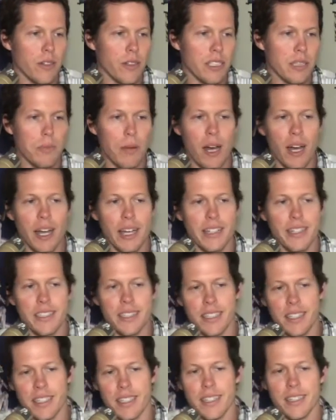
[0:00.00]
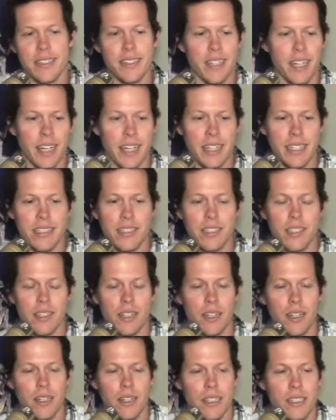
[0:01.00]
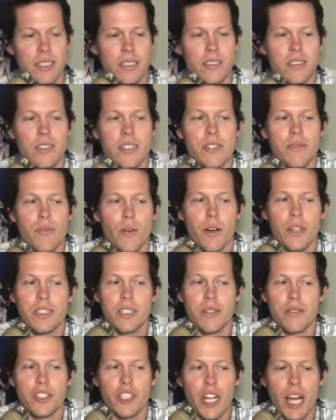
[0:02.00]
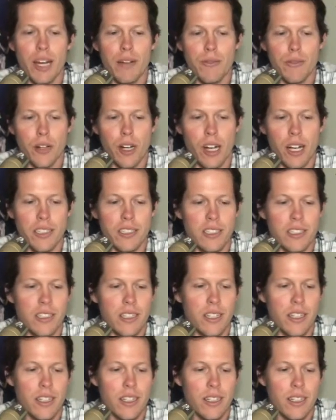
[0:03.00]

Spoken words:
Chris Pine is in it. He's the voice of Jack Frost.